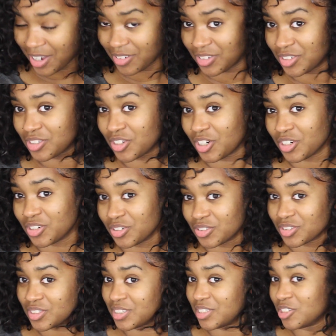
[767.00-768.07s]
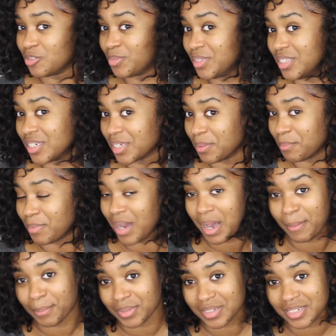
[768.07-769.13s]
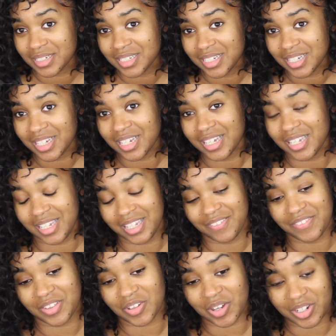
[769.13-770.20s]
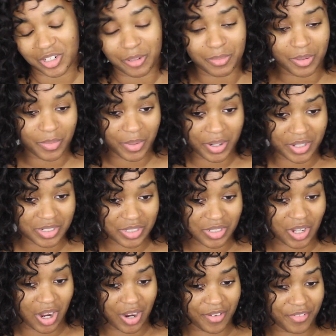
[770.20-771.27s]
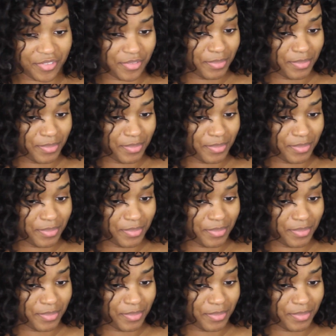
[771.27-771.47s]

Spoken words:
how these curls still be looking popping, even though I don't be wearing a scarf,